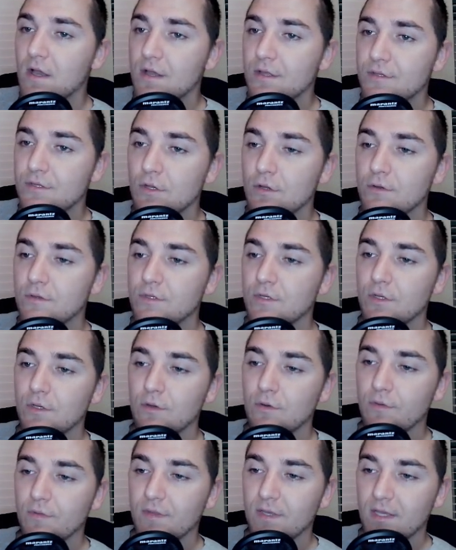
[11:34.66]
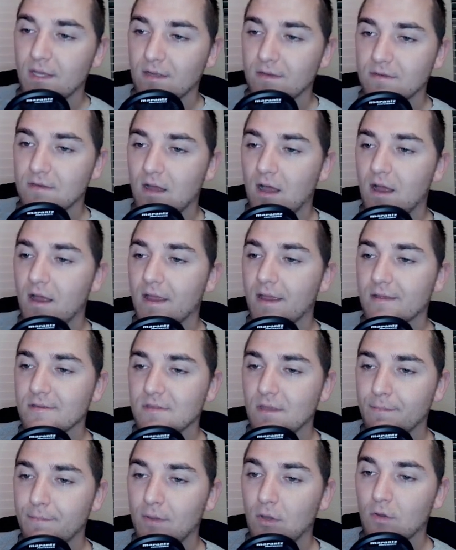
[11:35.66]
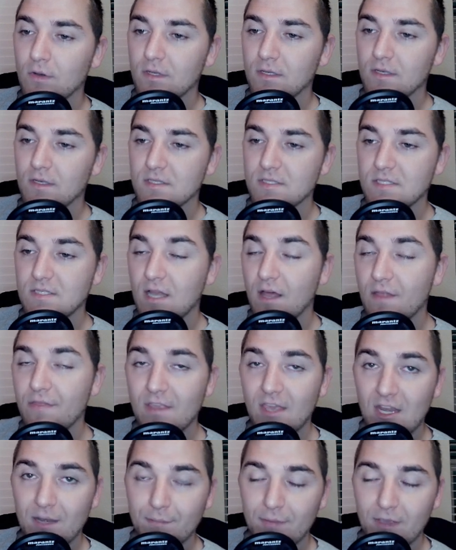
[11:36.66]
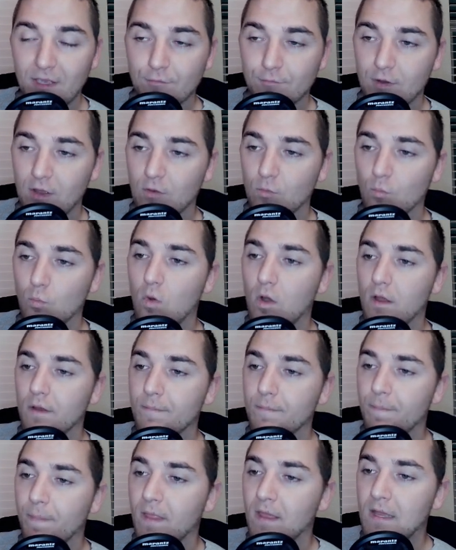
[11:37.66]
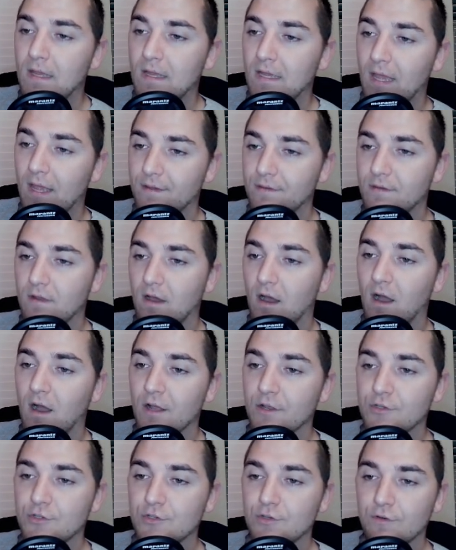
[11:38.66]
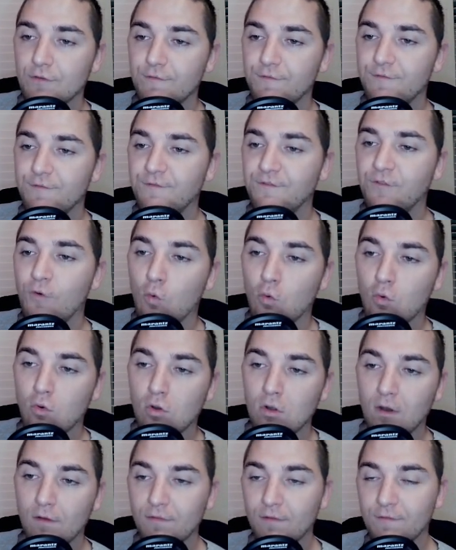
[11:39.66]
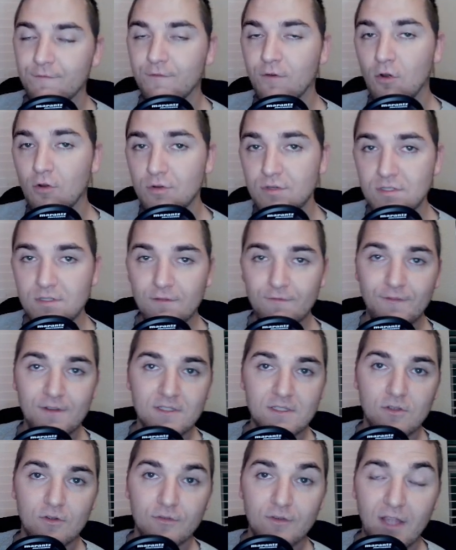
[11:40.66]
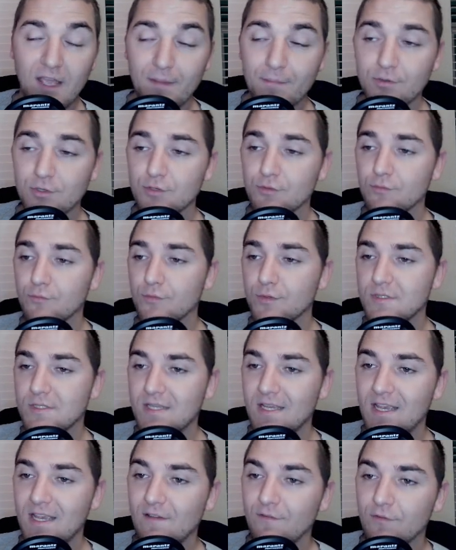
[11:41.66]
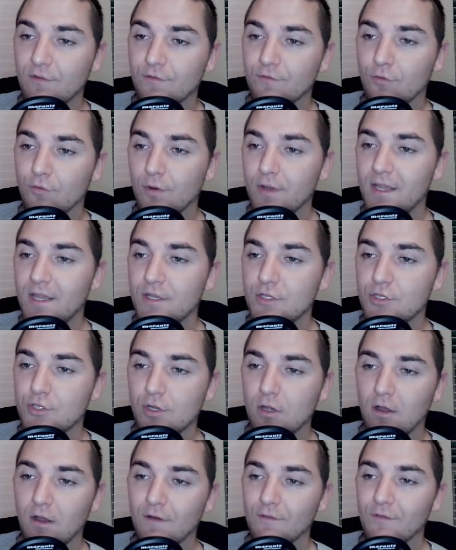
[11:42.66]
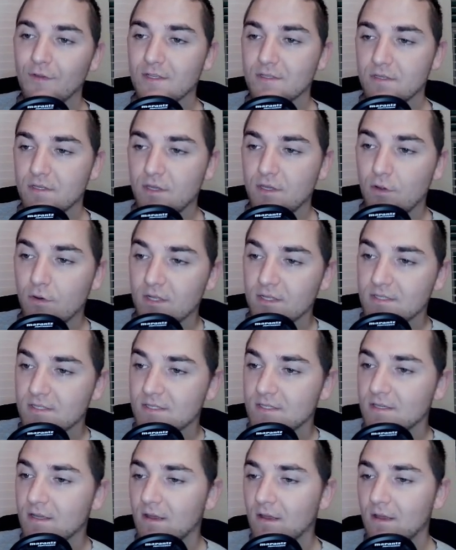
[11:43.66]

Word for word: due to the Undying's ability to stun the enemy in round 1 and dodge 4 of the first physical damage received for each of his units,